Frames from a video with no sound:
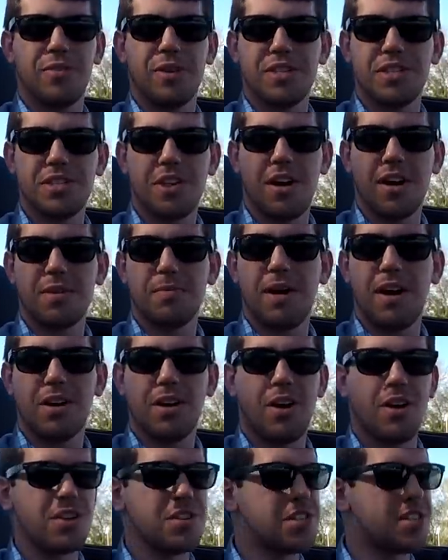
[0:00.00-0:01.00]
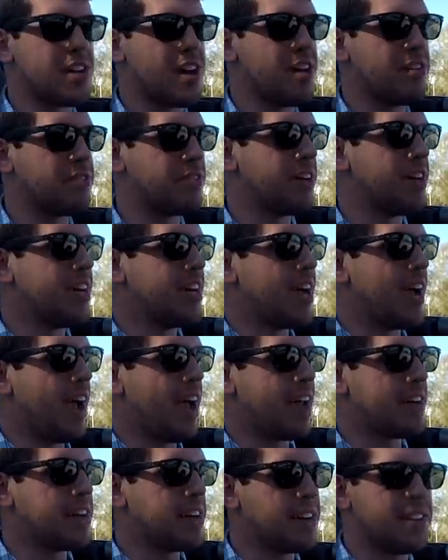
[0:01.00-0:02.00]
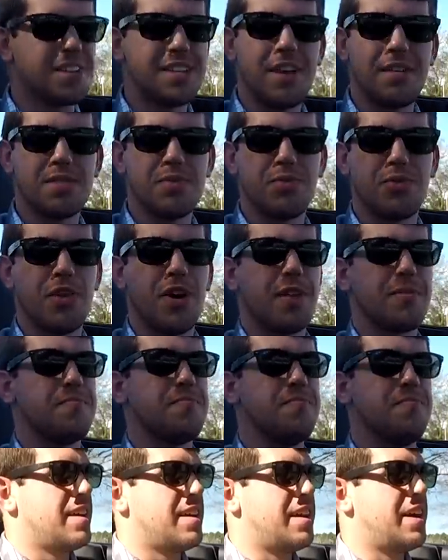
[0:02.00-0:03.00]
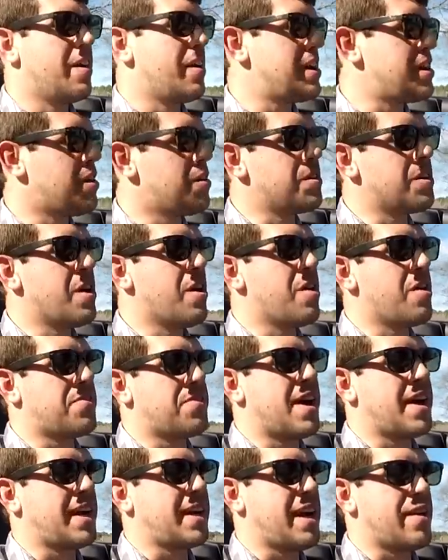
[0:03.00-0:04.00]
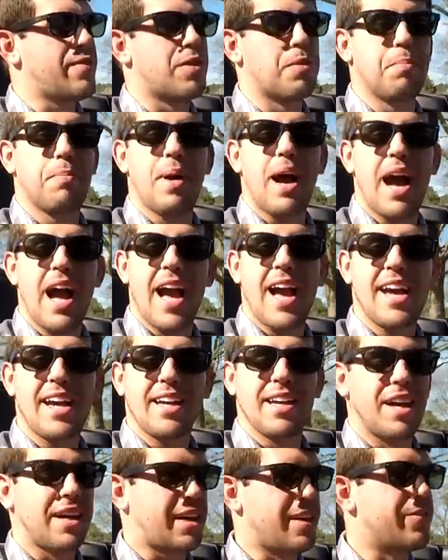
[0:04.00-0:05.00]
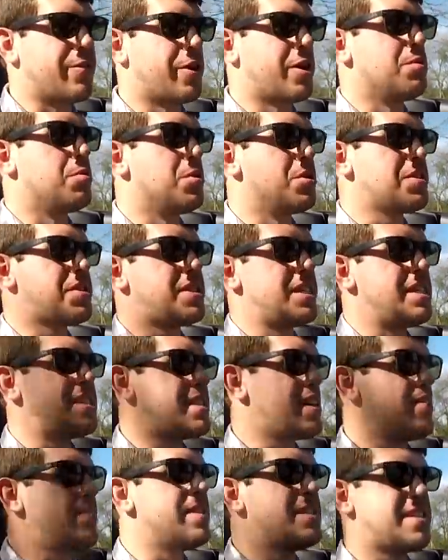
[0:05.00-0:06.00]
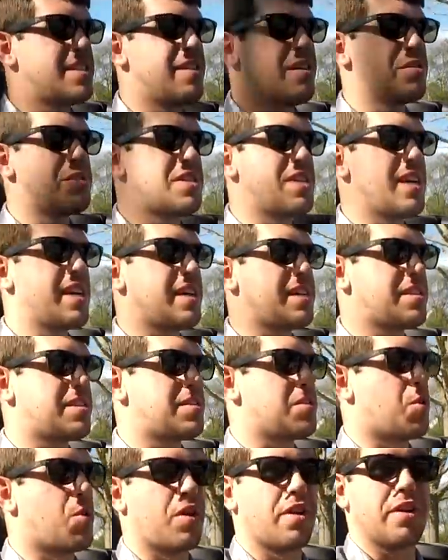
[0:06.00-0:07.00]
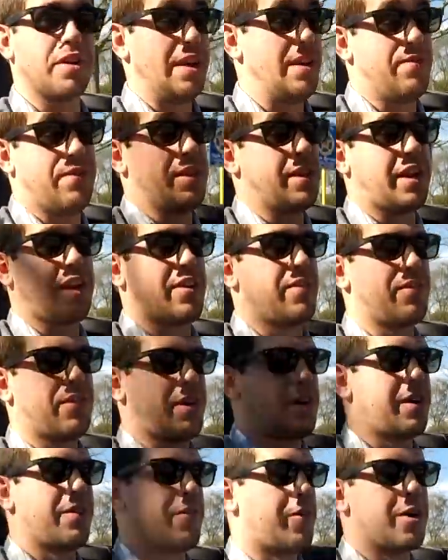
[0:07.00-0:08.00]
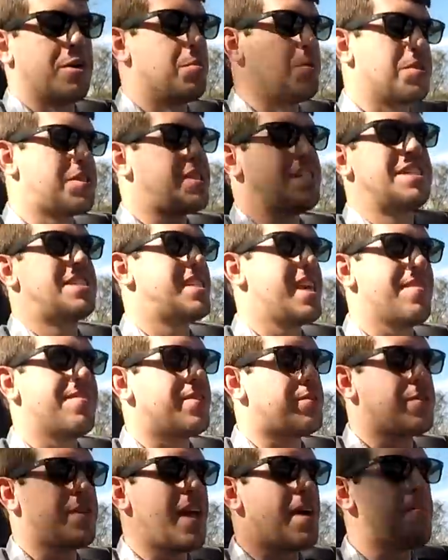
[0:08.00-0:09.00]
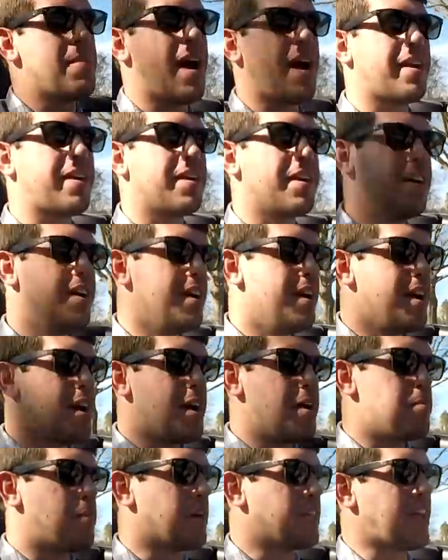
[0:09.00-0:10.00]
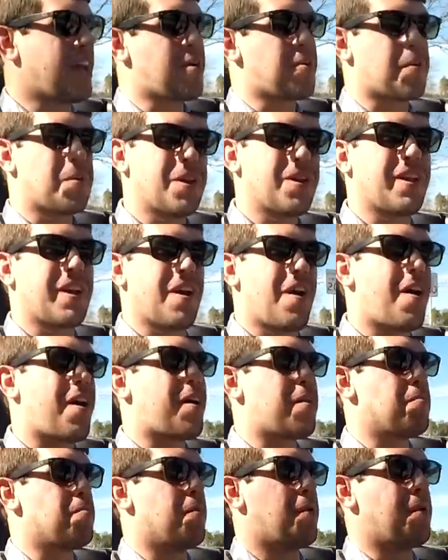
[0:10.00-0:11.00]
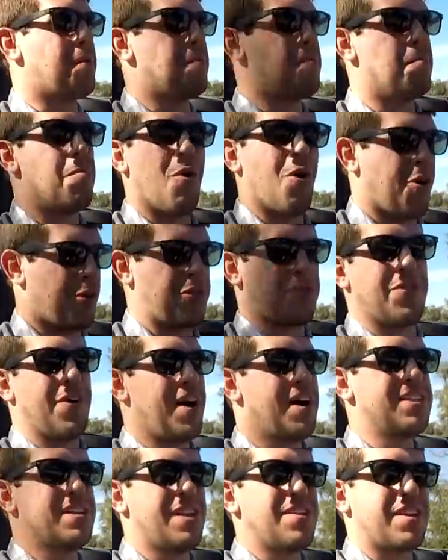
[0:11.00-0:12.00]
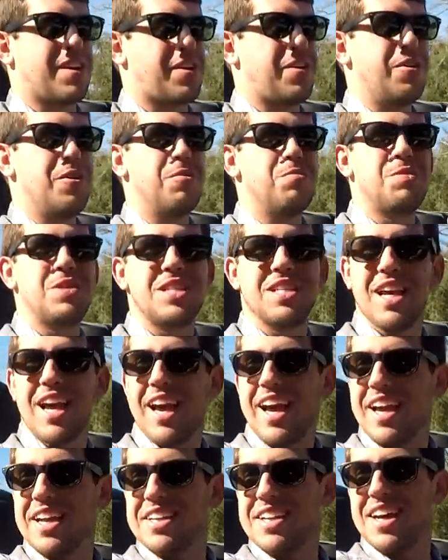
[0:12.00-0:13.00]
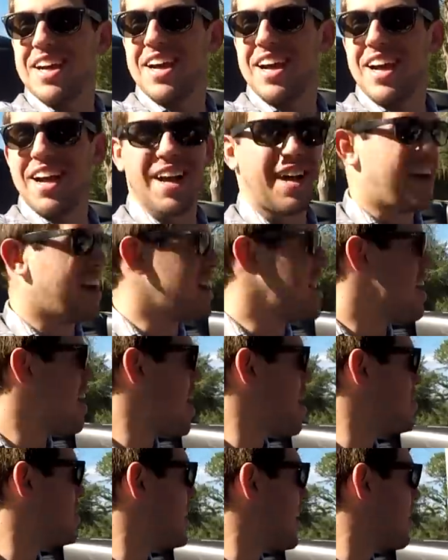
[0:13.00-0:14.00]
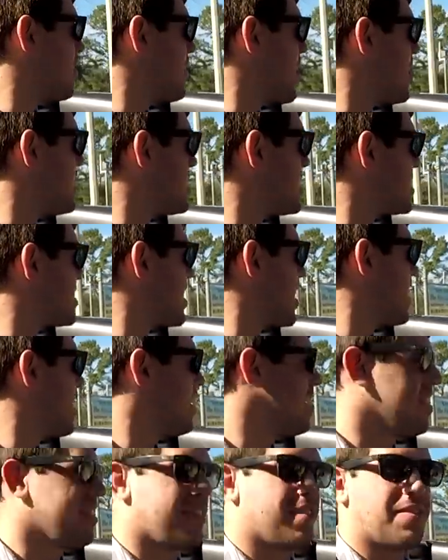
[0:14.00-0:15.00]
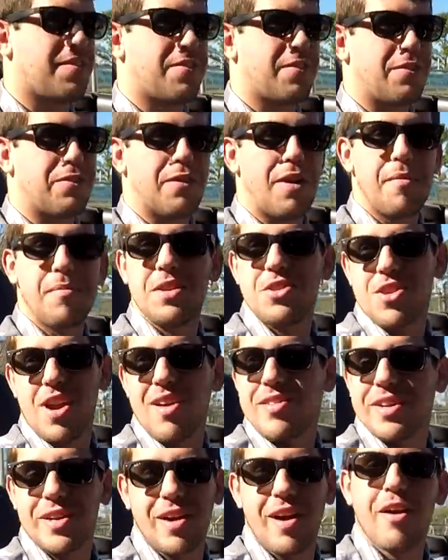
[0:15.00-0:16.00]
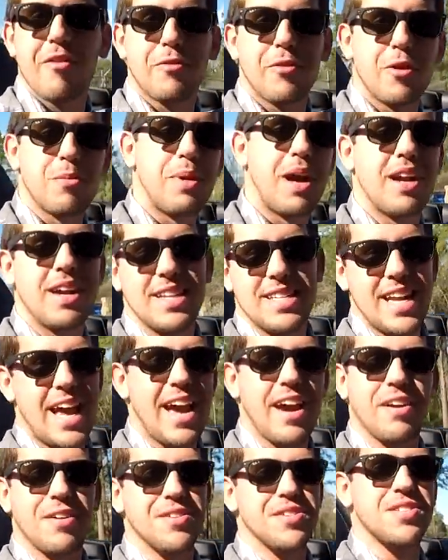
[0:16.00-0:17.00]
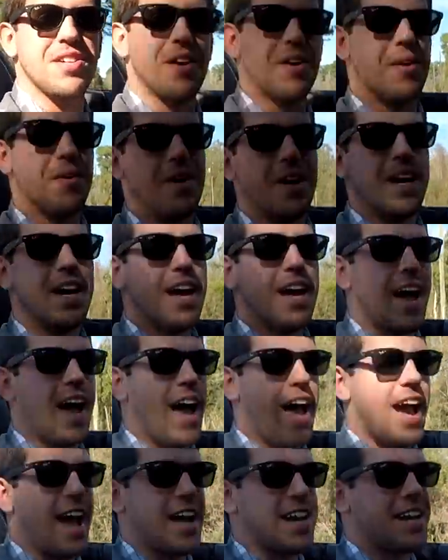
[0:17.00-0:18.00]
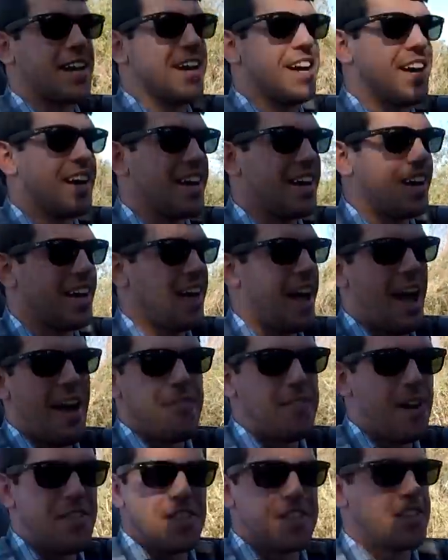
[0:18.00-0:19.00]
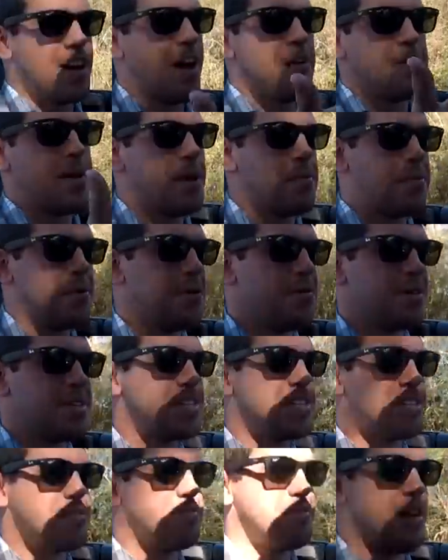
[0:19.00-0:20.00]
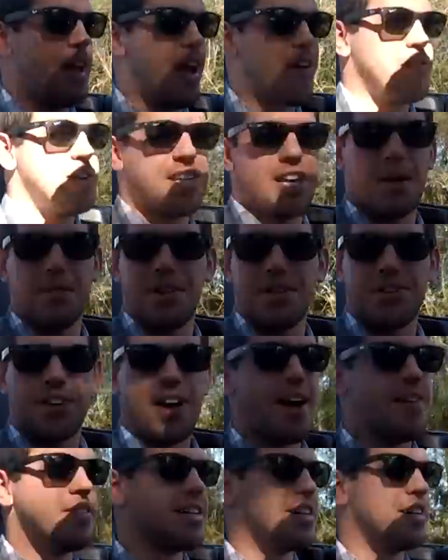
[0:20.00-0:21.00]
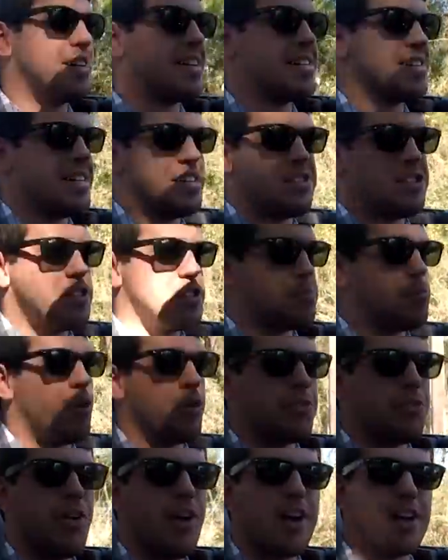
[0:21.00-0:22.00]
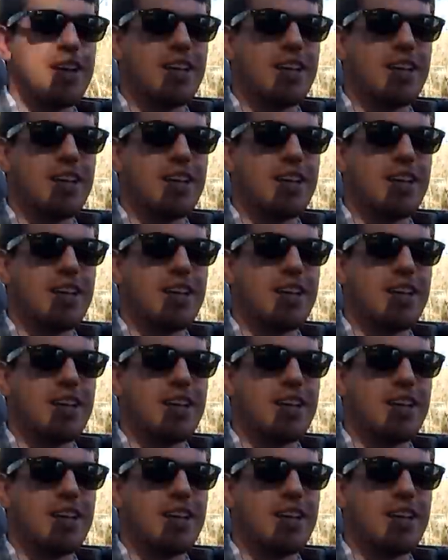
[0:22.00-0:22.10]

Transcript: Let's talk about car stuff, and let's have some fun. You know, I don't know if I could ever buy a convertible C7 Z06 or even a convertible C7 for that matter, but they really are more fun than the coupes. And I mean, I've had this thing, I've been driving around for about a day or so, and I've had the top down pretty much every time I drive it because it's just more fun.